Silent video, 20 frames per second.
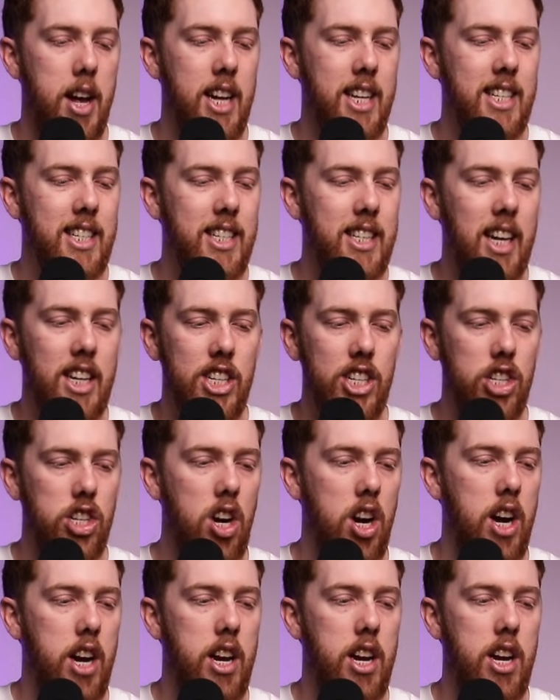
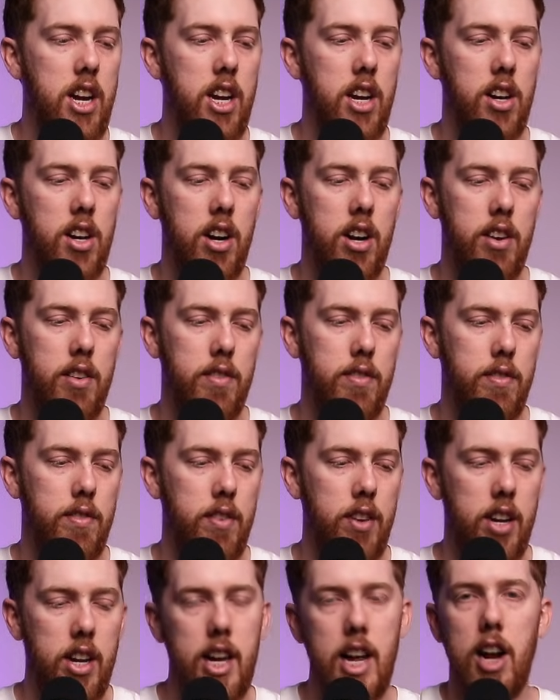sunshiny kind of
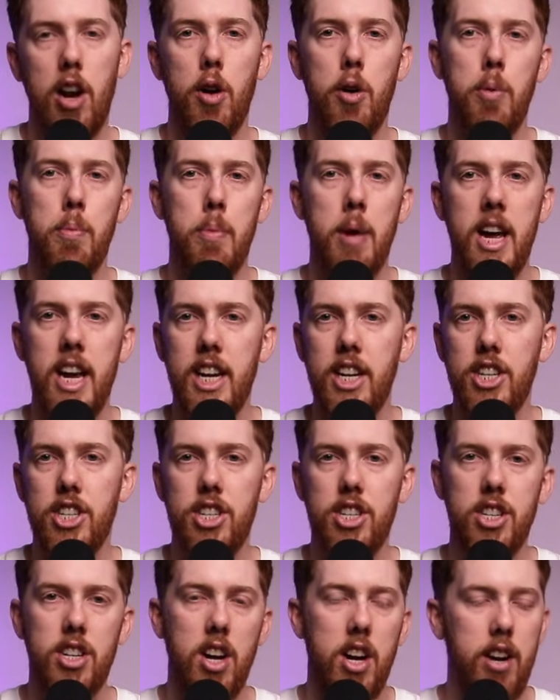yellow
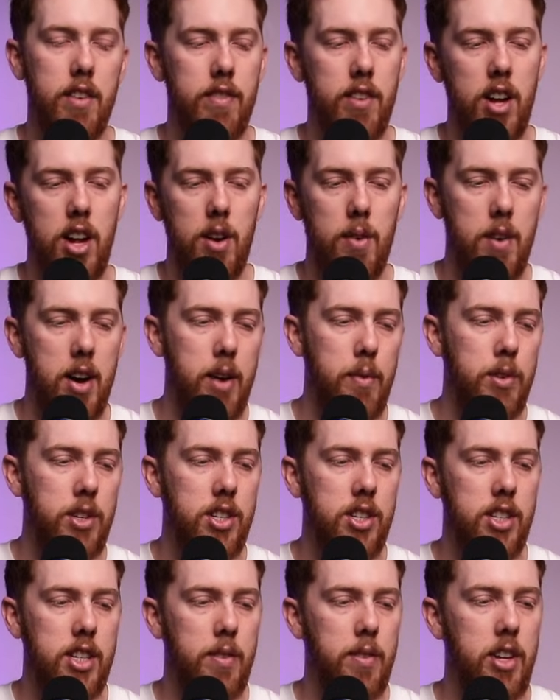peach kind of colorway, which
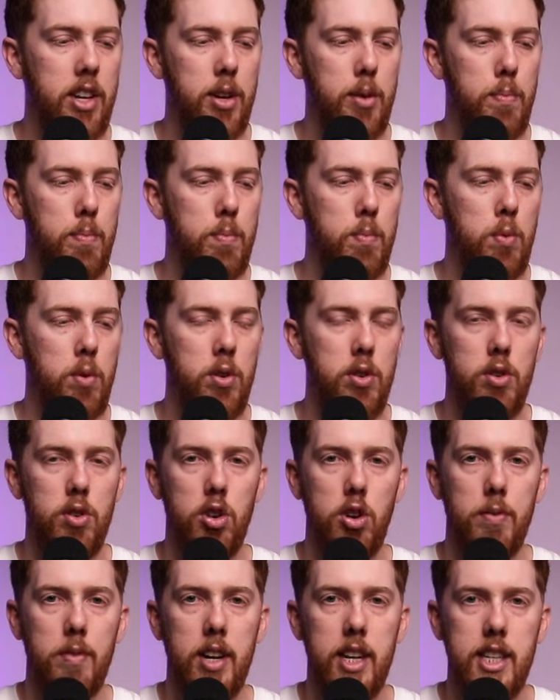is something you wouldn't
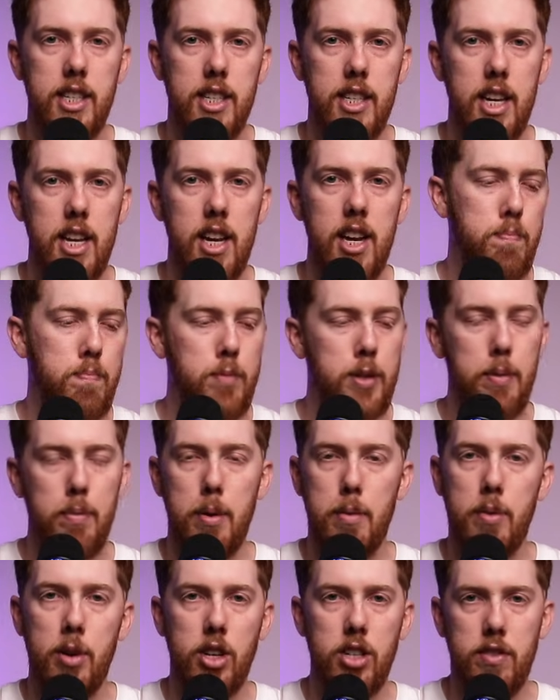normally see simply
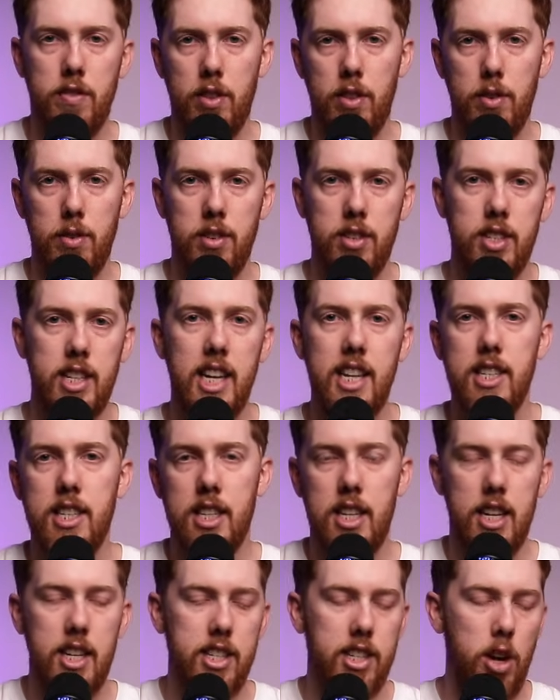because of the season
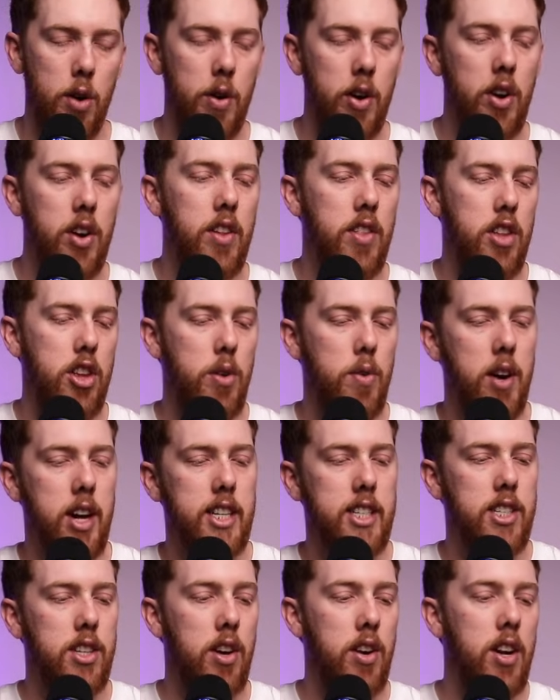that is going on in the US.
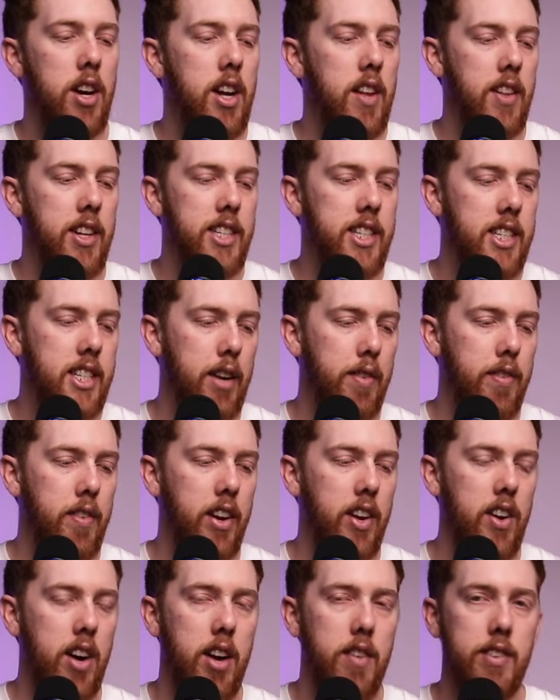So this is
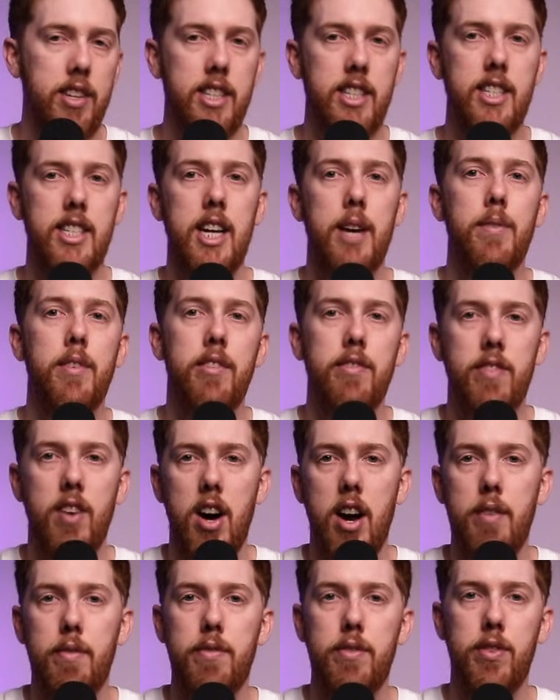definitely kind of a summer
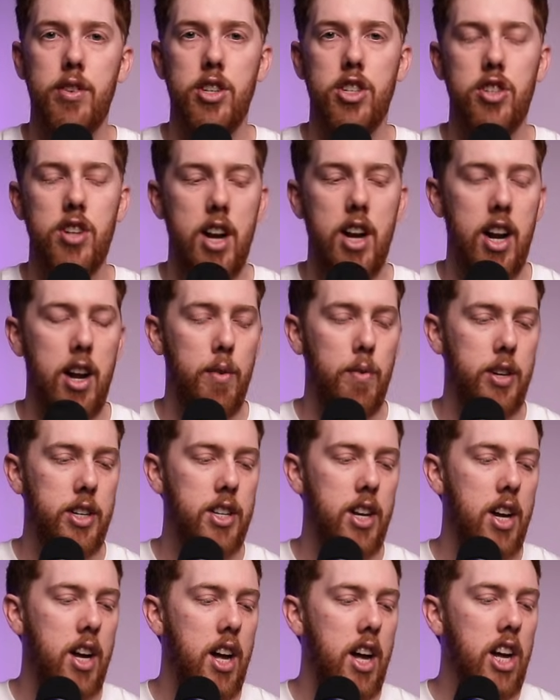vibe for Australia, which
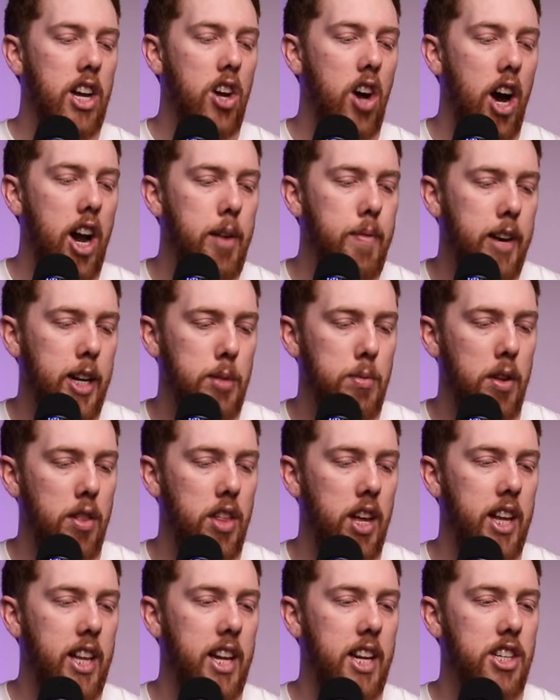kind of makes me
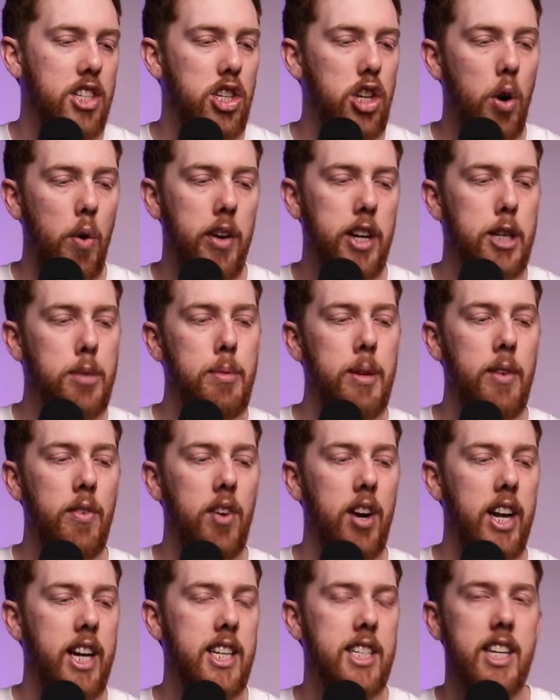think that it's going to be
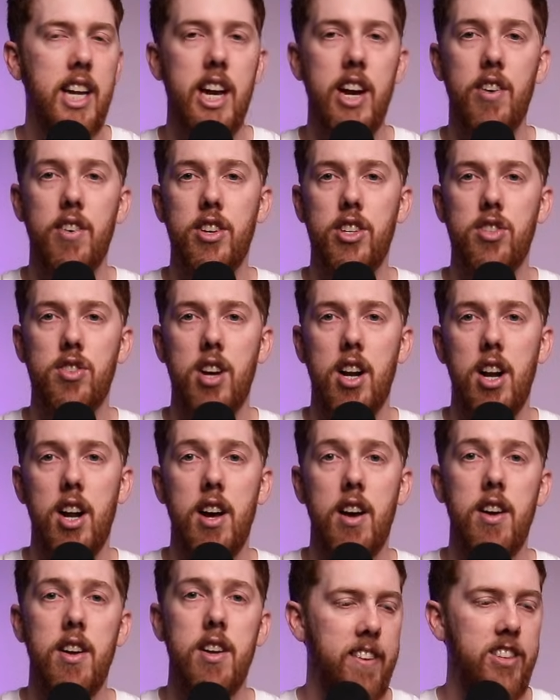released here in
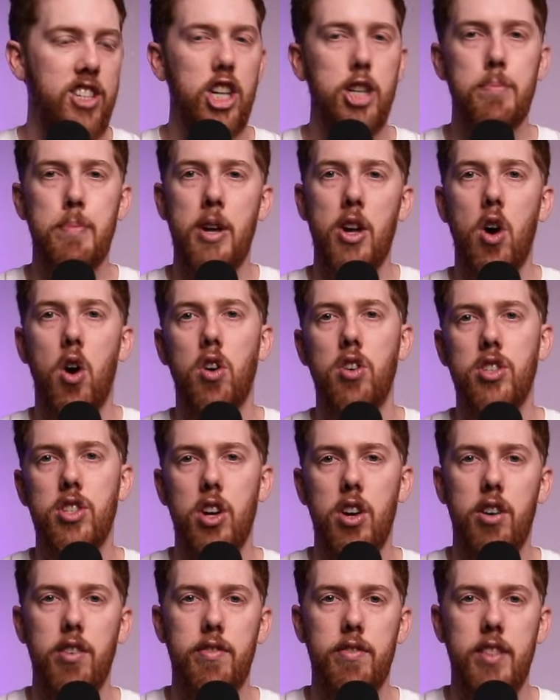Australia just because
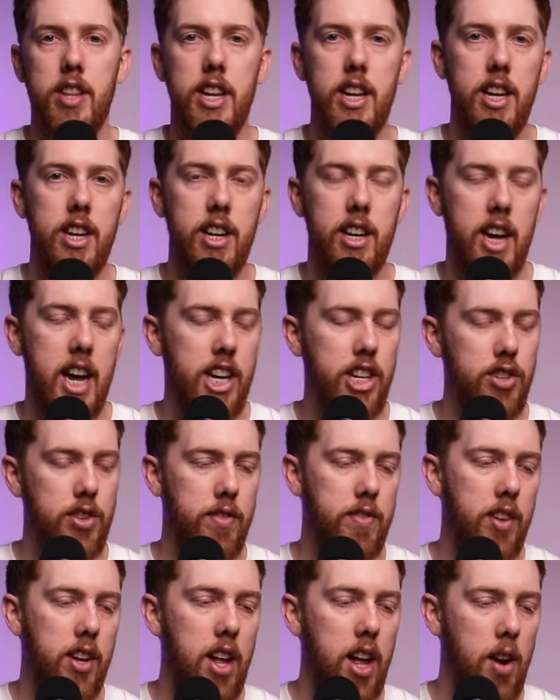of the nature of
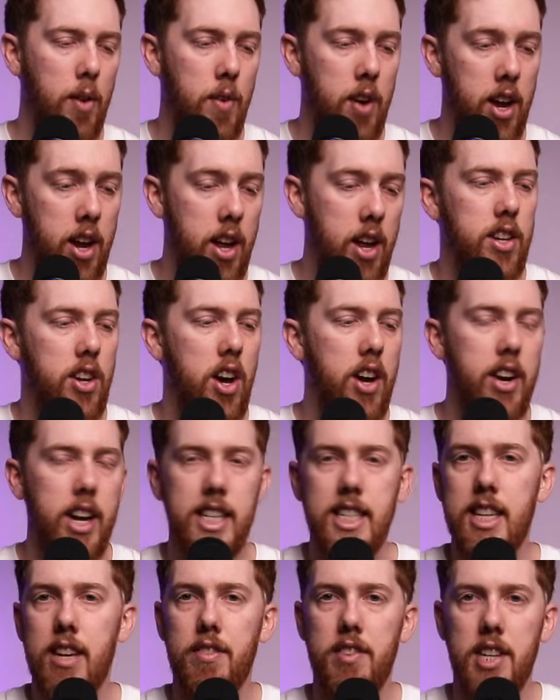the colorway.
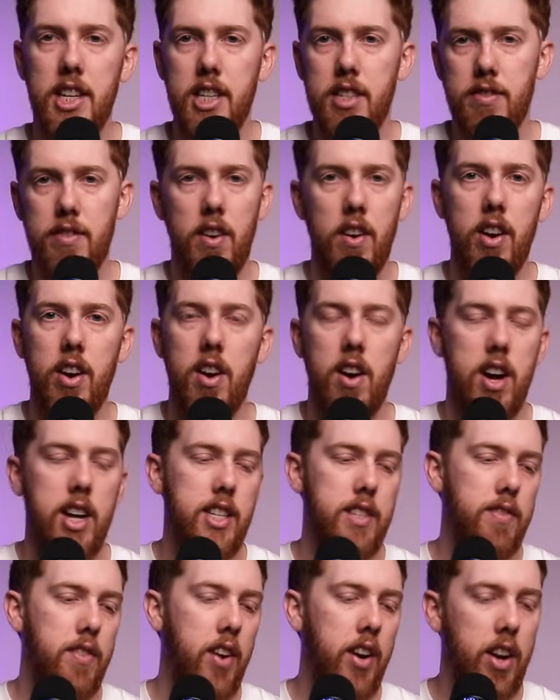997 is very nice,
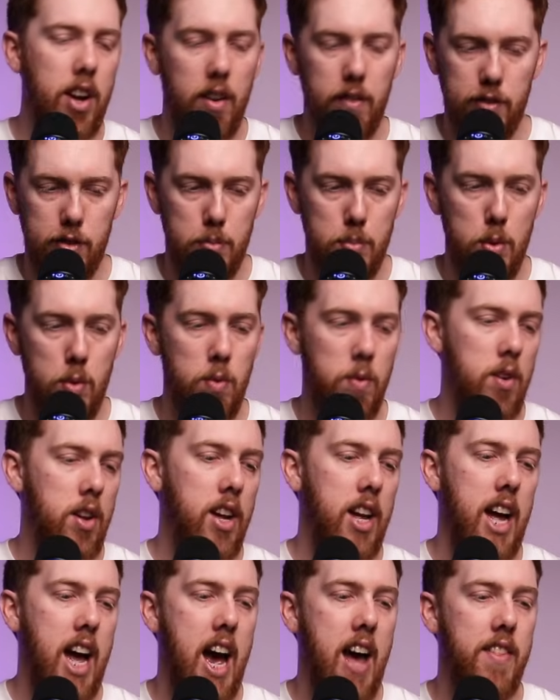very comfortable,
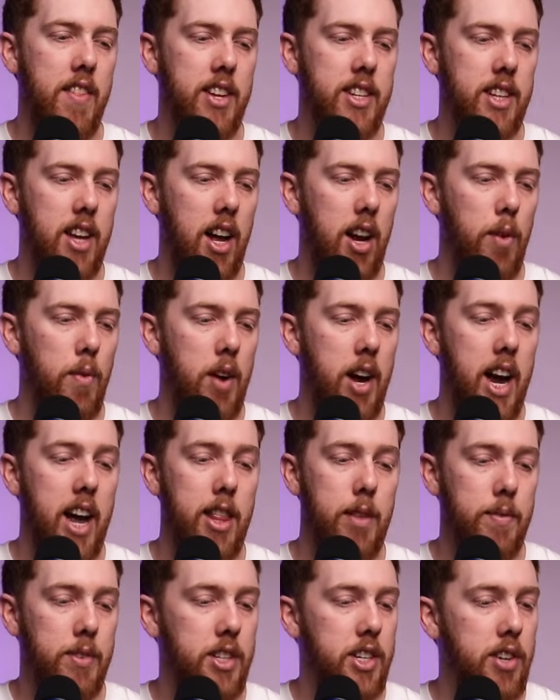and this colorway and
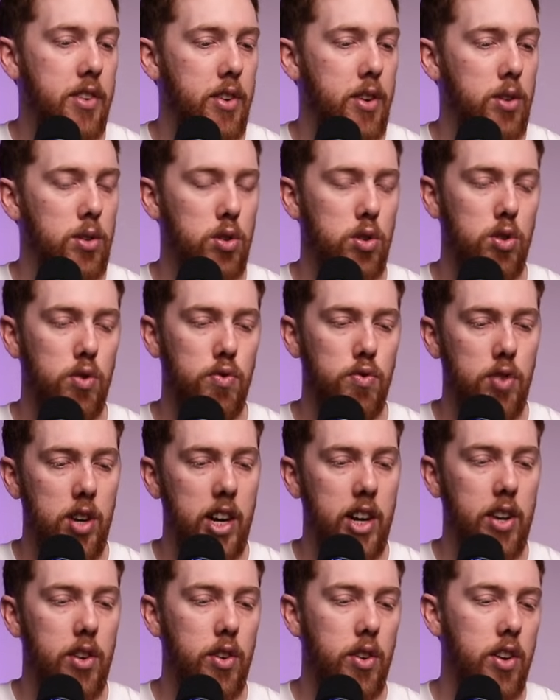the materials look really
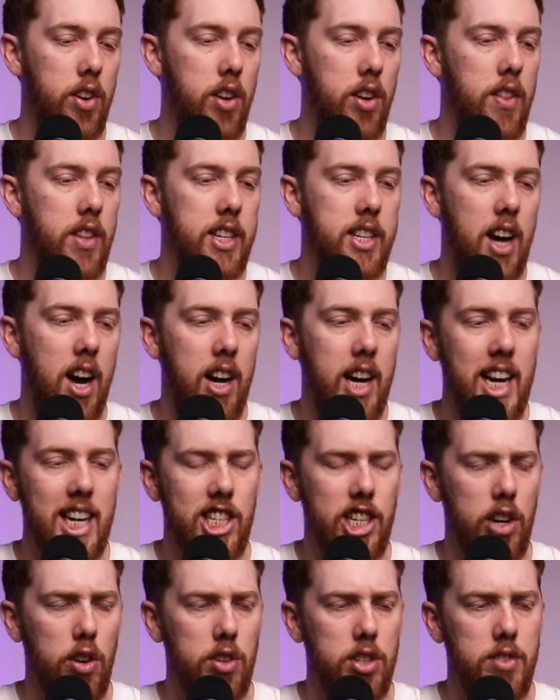good. The tongue
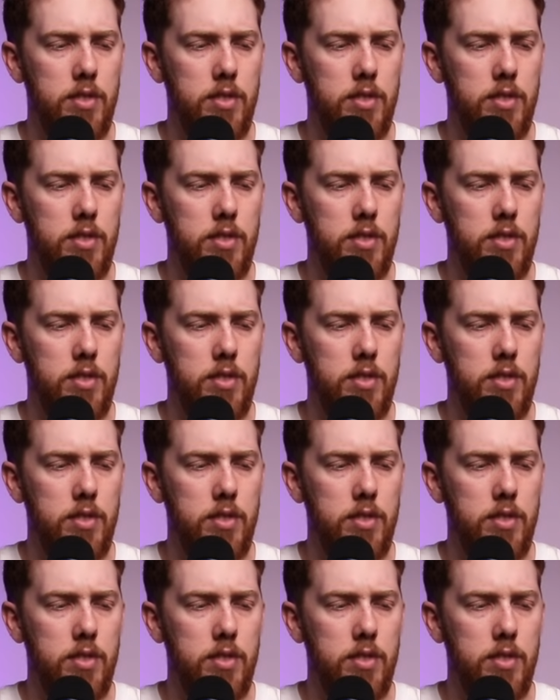actually looks